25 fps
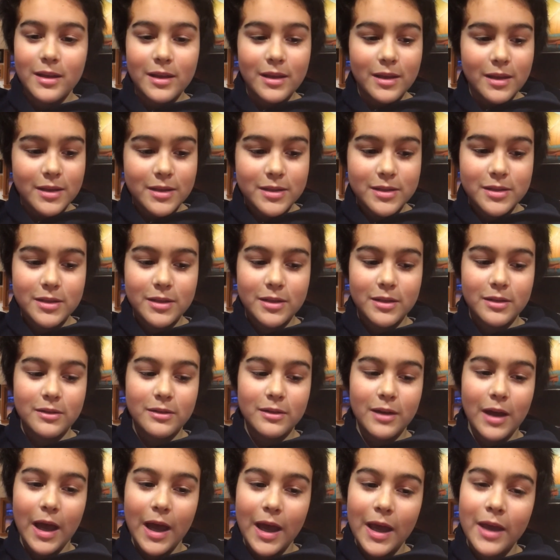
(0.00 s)

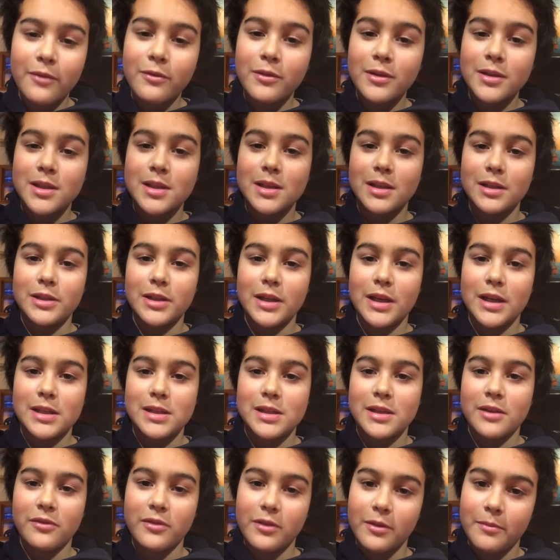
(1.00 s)
So I would
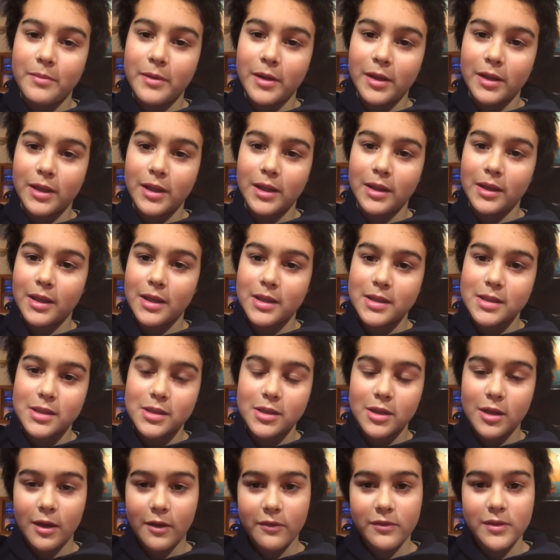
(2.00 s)
suggest if you're building this
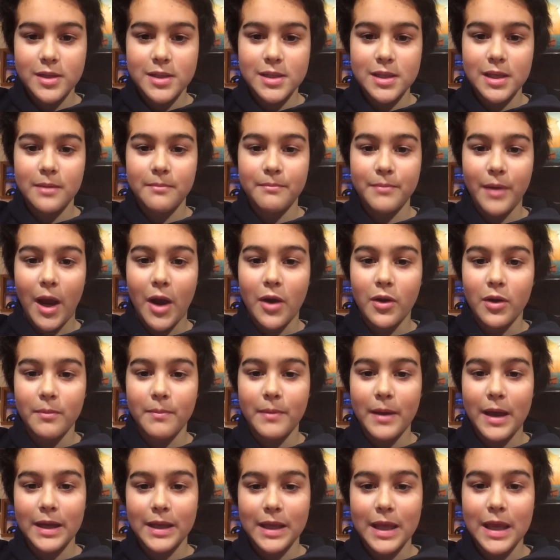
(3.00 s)
and you have the same Power
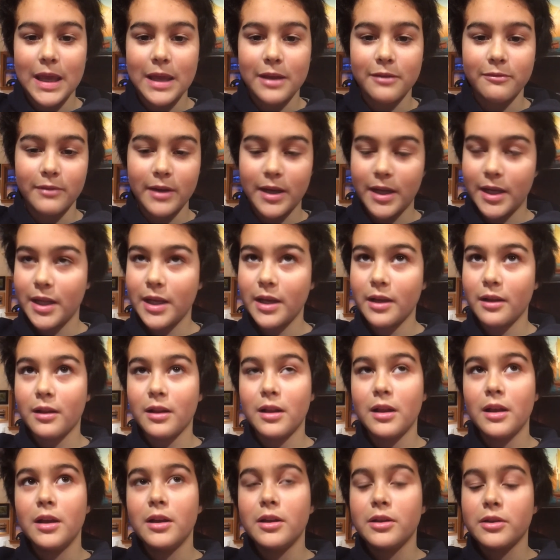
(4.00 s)
Pack A radial,
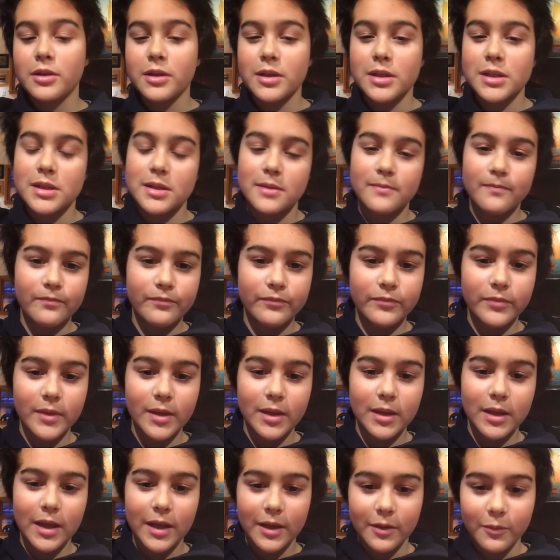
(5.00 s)
just
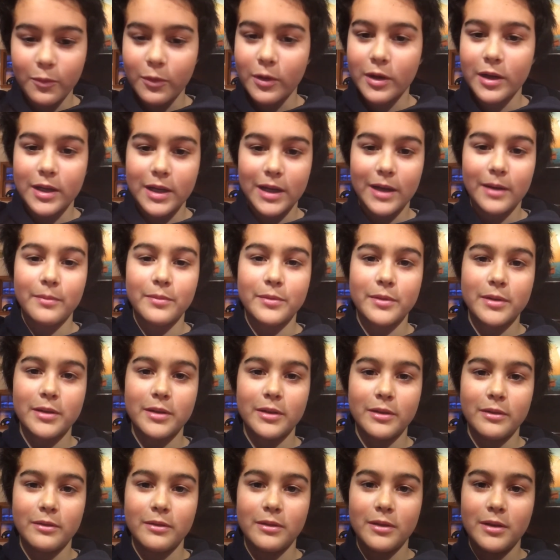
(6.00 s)
like work up
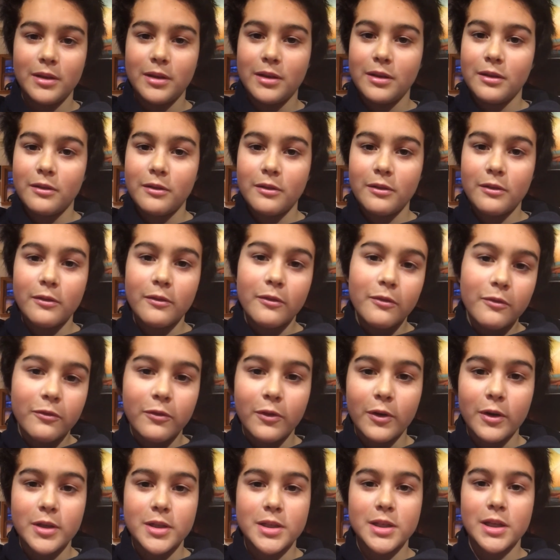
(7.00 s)
to
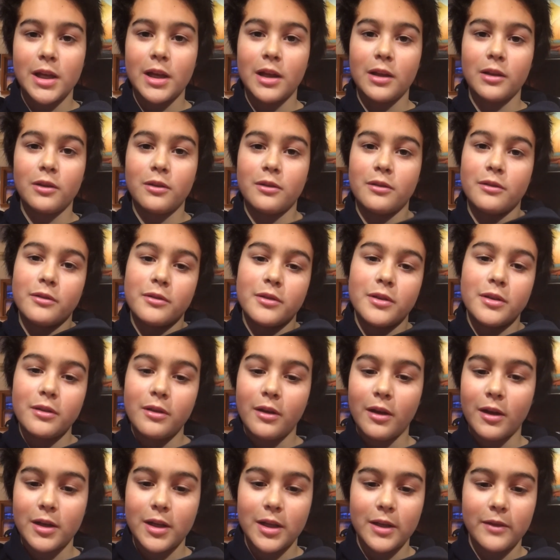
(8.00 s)
4-cell, or
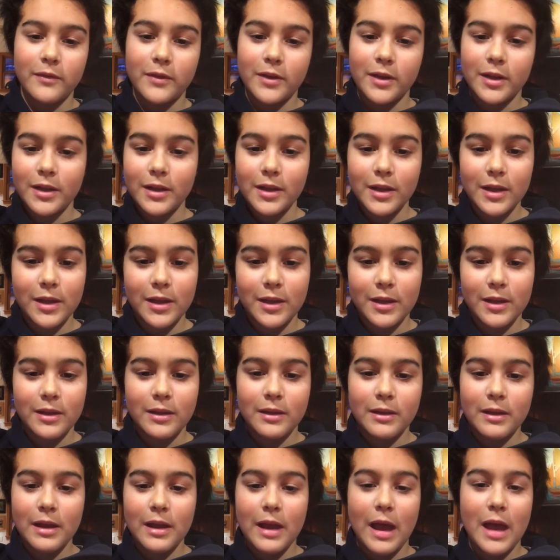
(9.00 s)
not even.
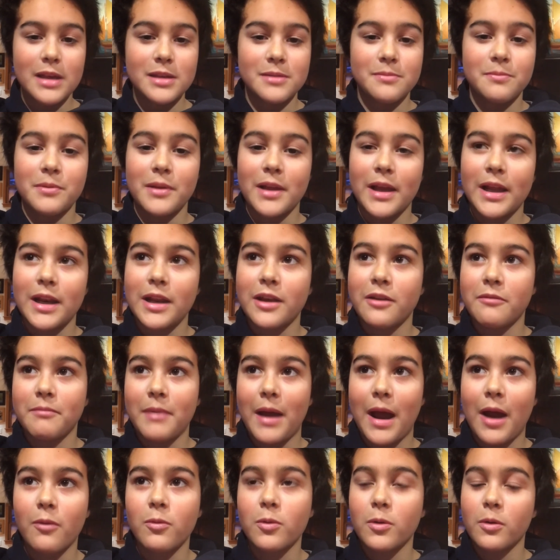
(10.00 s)
It has plenty of
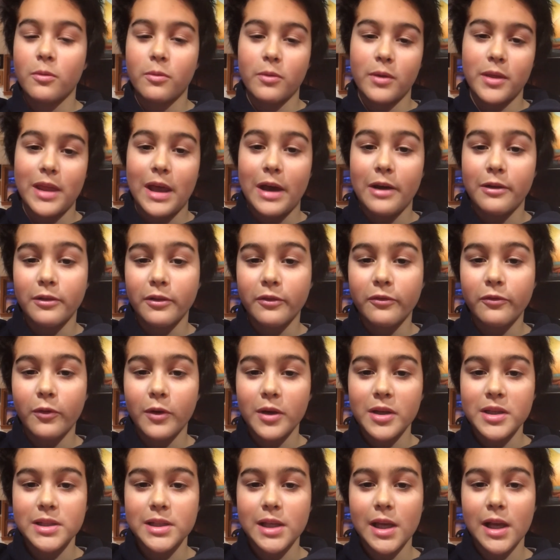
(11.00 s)
power without a
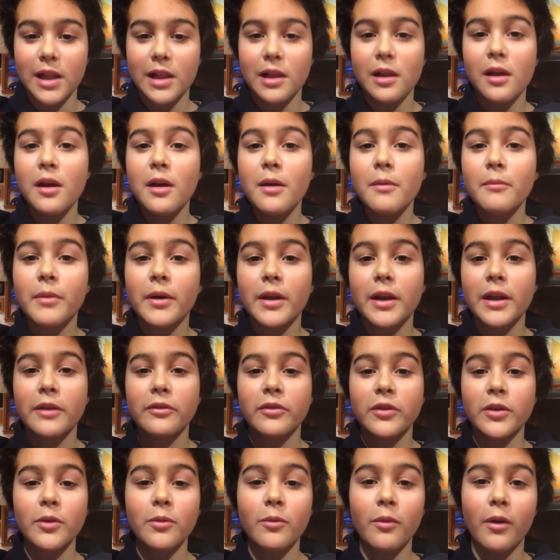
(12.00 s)
4-cell, but
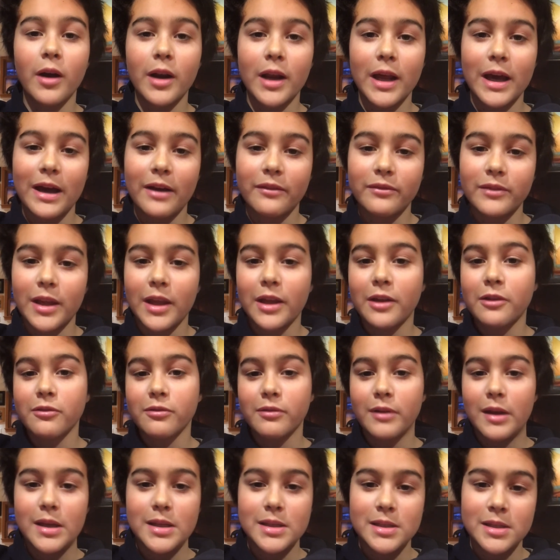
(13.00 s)
if you want to have like
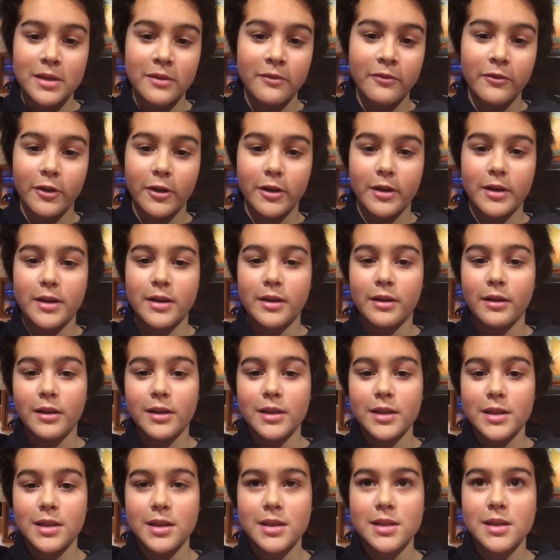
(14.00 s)
crazy vertical
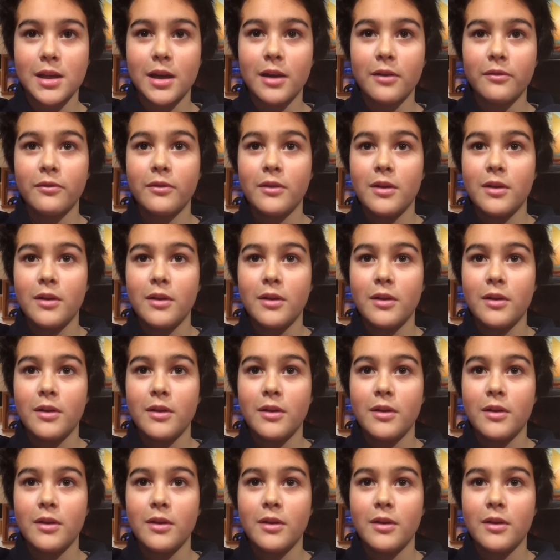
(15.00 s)
and stuff,